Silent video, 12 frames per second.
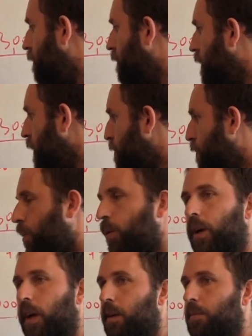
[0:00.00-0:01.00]
this
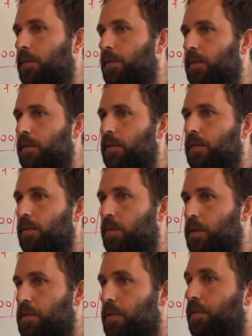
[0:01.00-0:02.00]
program
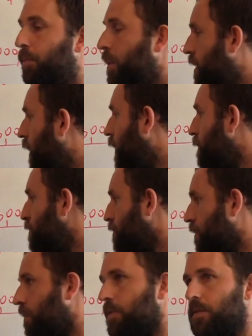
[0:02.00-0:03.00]
was three times as
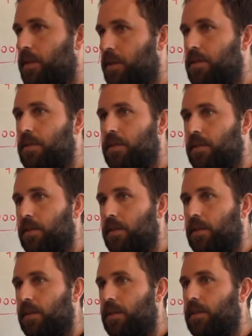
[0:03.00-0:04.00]
good as this,
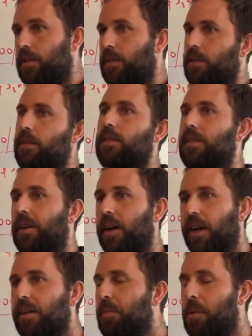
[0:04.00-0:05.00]
all
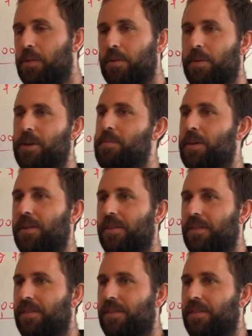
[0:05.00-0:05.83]
right, what would the price be?